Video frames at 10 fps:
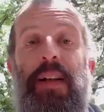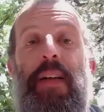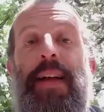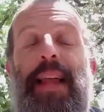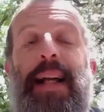
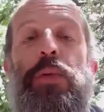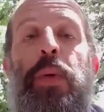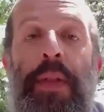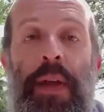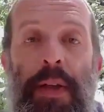right? That's
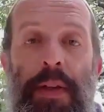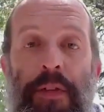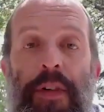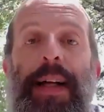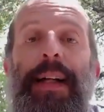when the
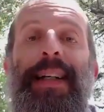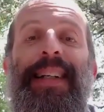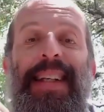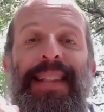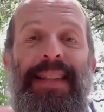fight
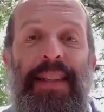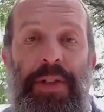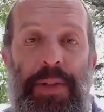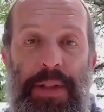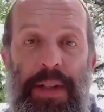against the
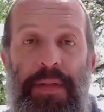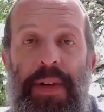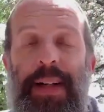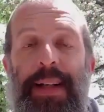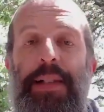Jews and the
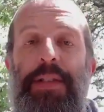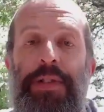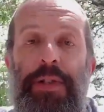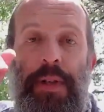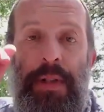fight
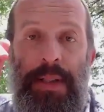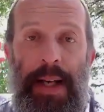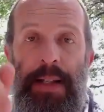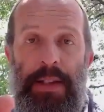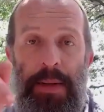against
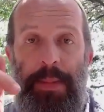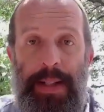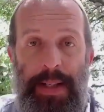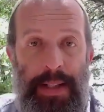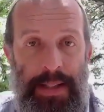Zionism
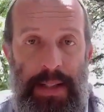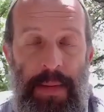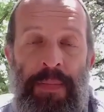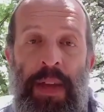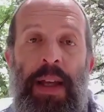begins
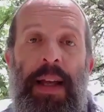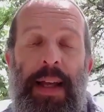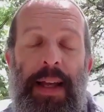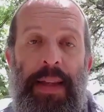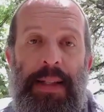
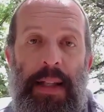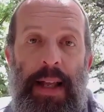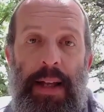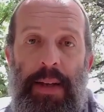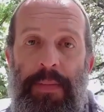in this
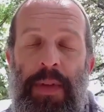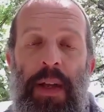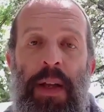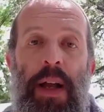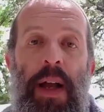land.
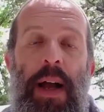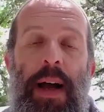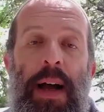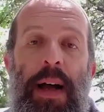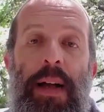
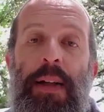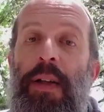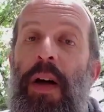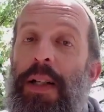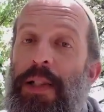
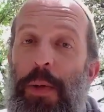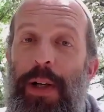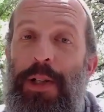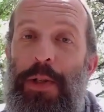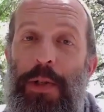Long
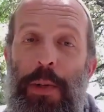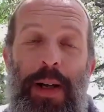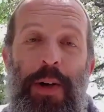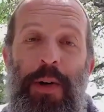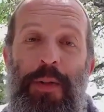story
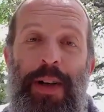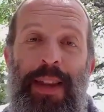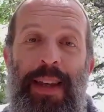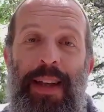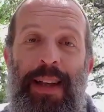short, over
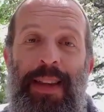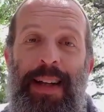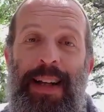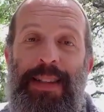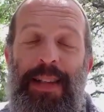the
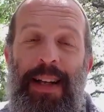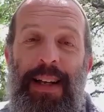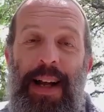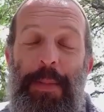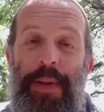next
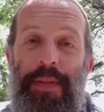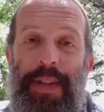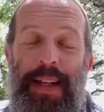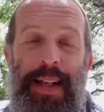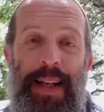couple of
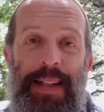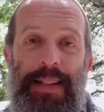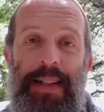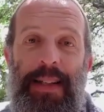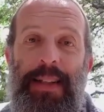
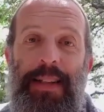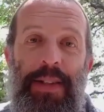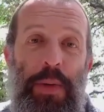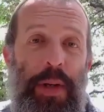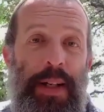decades, the
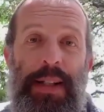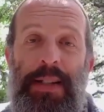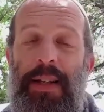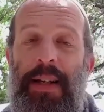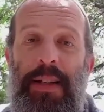
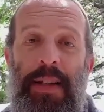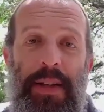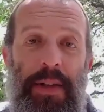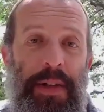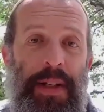1920s and
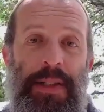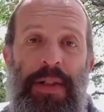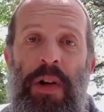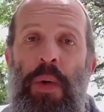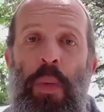1930s,
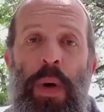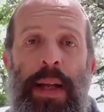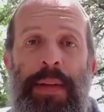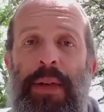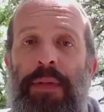there are
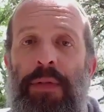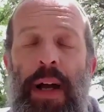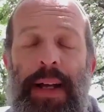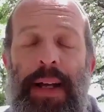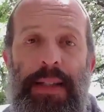waves of
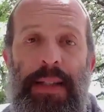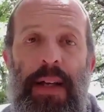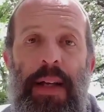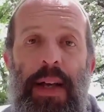riots,